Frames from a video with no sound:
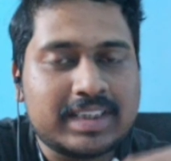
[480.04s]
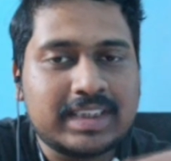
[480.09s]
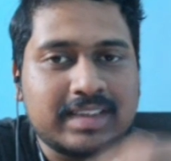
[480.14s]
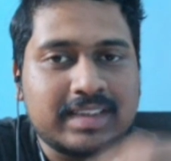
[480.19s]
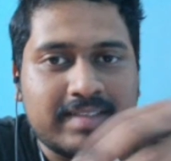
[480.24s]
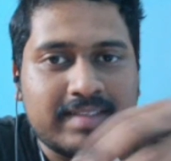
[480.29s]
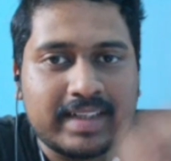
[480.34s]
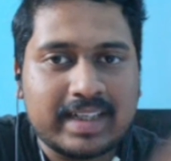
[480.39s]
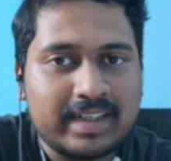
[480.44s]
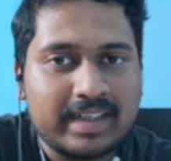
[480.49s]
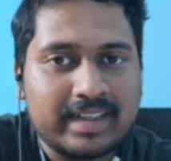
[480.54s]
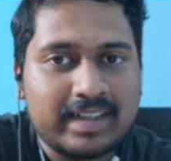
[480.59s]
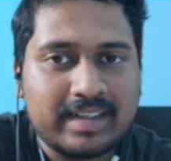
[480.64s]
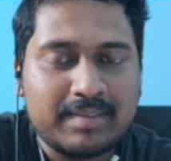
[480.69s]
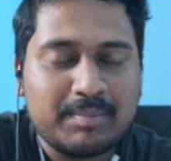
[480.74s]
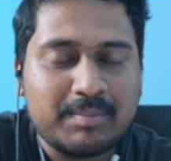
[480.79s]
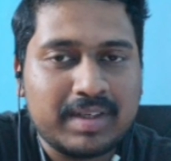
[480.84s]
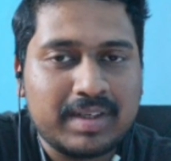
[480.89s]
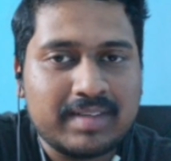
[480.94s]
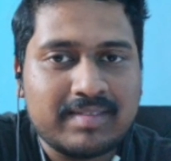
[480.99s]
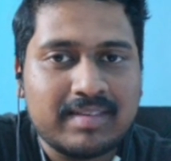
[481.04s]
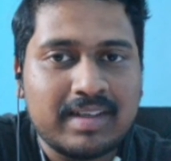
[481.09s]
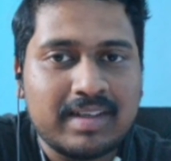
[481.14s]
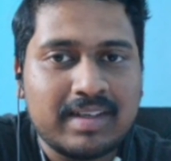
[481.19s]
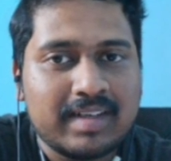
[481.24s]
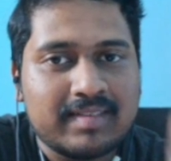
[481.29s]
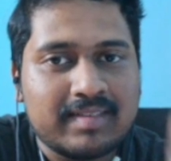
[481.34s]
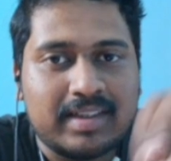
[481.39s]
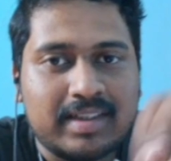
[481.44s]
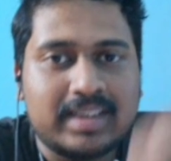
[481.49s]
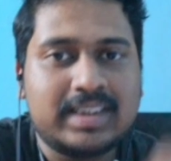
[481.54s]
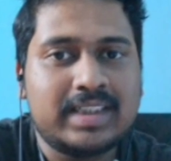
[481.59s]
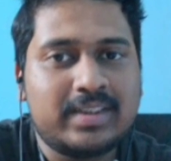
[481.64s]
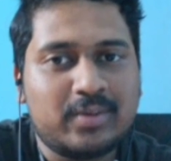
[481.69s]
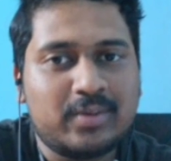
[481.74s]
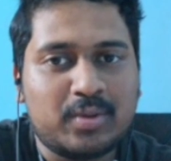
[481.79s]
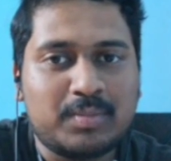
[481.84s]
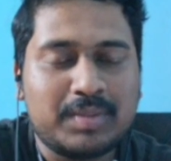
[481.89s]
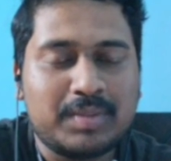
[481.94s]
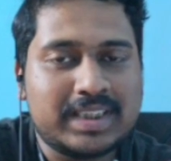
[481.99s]
second year plus surgery,
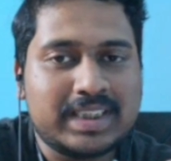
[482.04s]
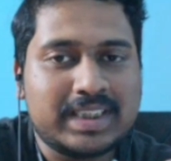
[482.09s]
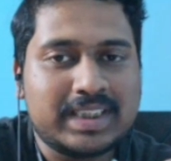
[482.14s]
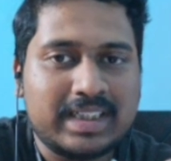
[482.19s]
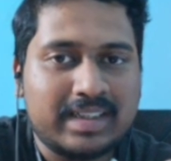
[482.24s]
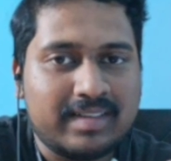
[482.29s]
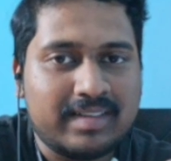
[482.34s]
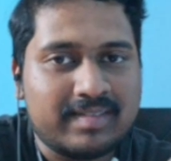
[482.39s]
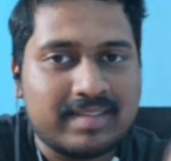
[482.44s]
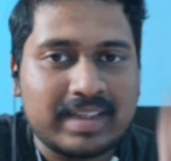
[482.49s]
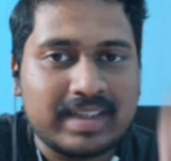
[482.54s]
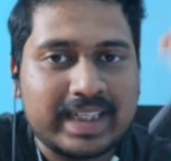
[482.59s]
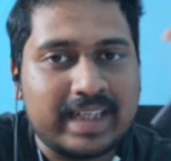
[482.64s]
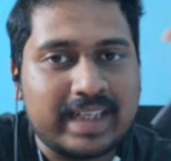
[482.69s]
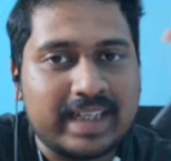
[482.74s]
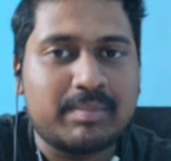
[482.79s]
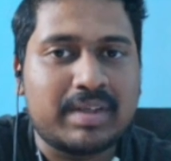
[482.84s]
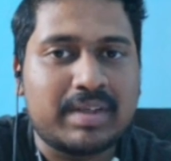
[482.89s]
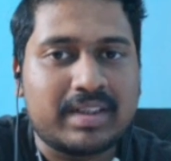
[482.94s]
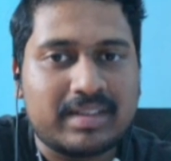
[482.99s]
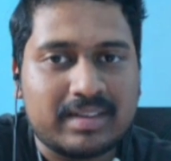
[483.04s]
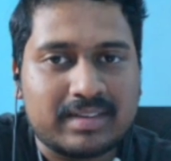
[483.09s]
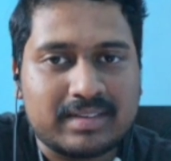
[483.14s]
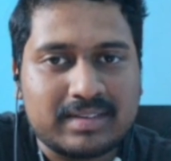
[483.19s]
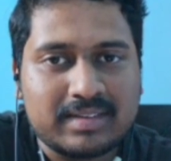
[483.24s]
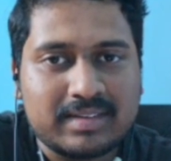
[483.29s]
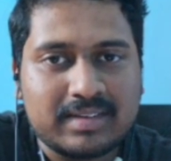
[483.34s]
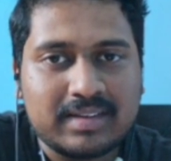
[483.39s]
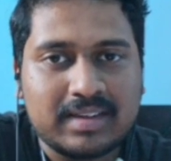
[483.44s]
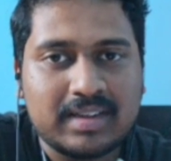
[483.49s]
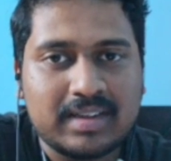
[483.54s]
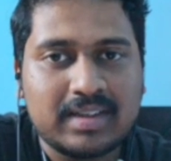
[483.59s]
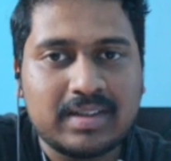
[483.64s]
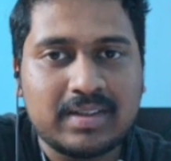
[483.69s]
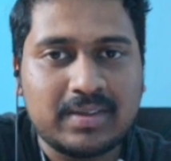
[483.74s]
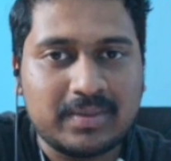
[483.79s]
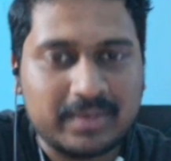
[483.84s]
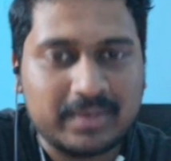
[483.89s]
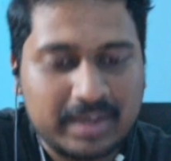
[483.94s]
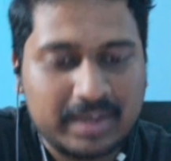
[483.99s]
OBG is the kingmaker.
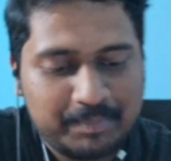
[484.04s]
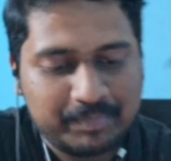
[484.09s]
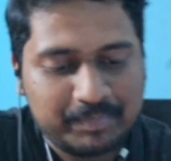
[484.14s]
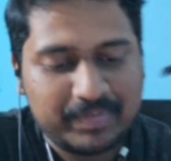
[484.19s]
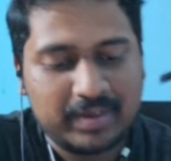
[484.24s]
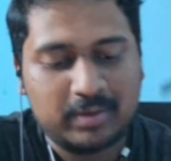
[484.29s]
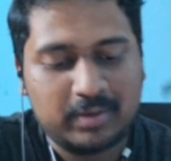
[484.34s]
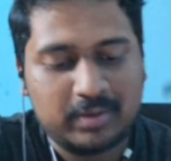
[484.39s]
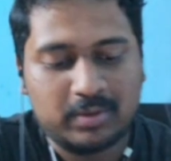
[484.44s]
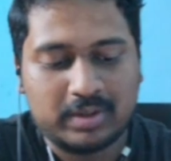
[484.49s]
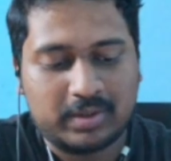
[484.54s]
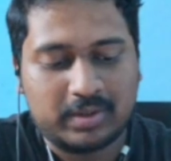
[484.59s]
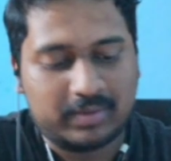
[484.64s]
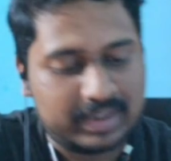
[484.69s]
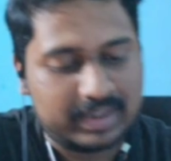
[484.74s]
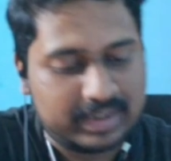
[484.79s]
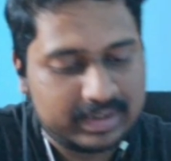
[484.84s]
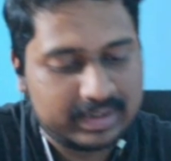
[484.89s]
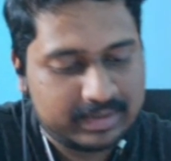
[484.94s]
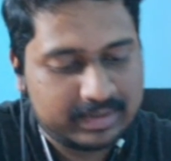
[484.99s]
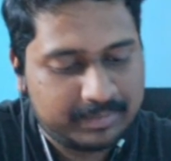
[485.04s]
Okay, no doubt in that.